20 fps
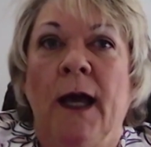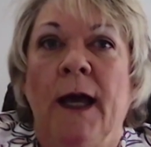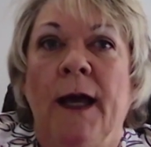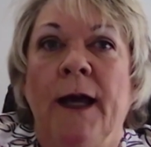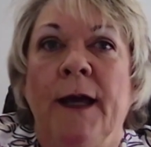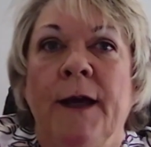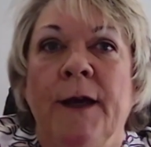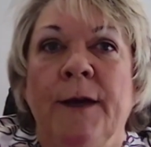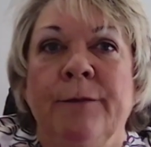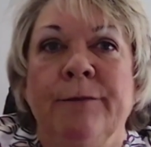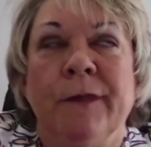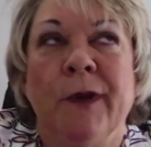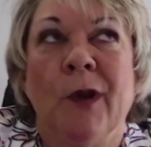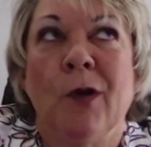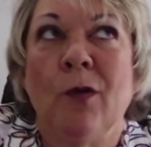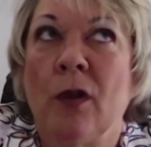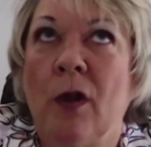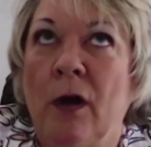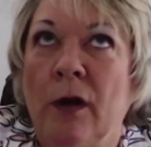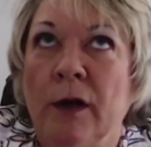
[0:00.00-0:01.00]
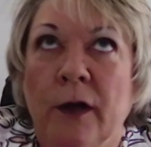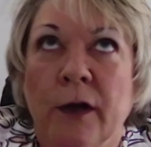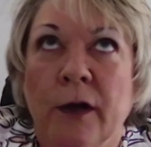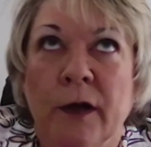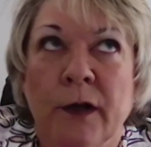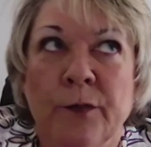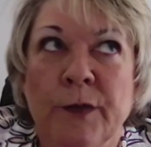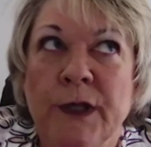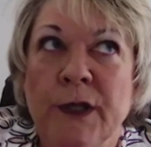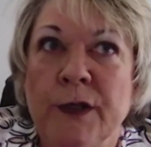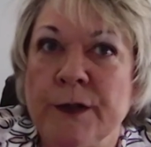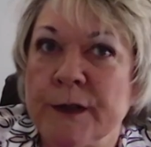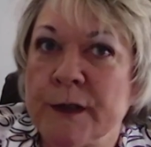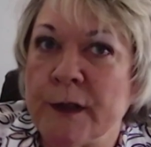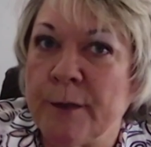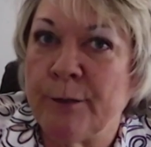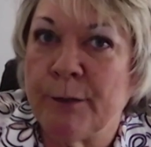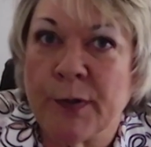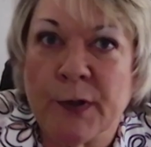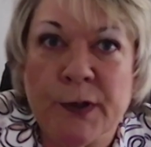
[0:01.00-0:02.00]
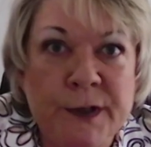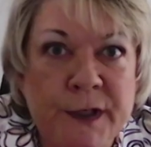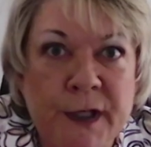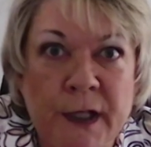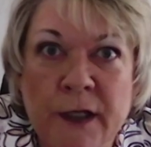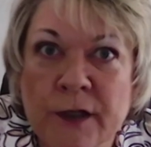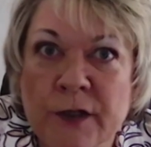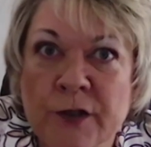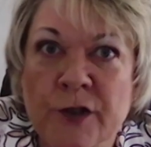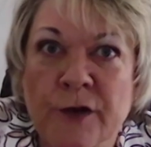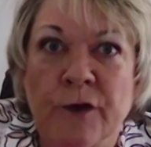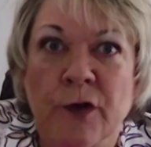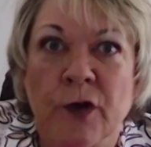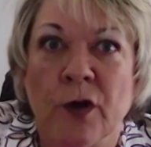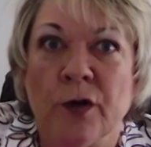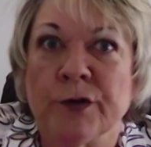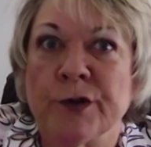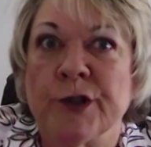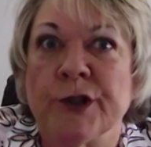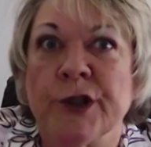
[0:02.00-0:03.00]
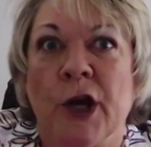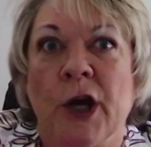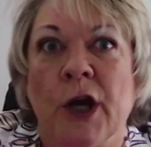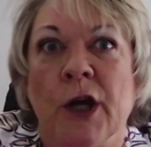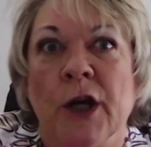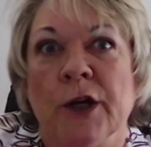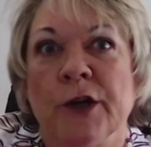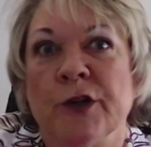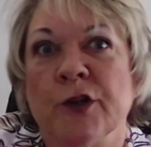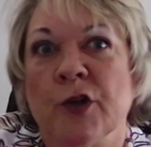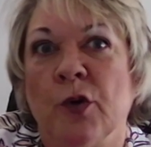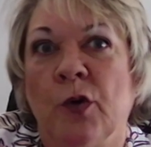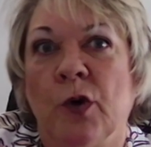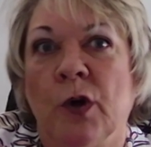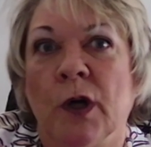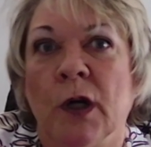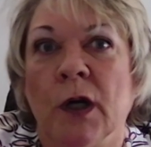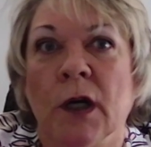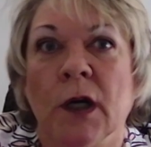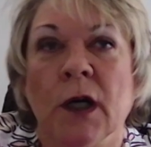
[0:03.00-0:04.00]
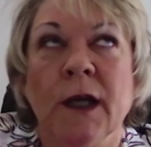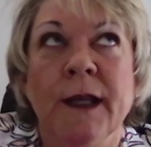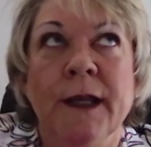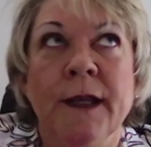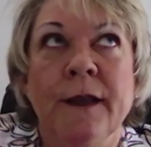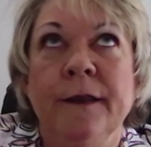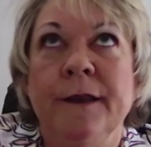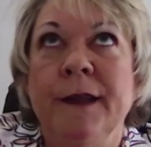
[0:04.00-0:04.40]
No longer can we use a percentage of gross charge or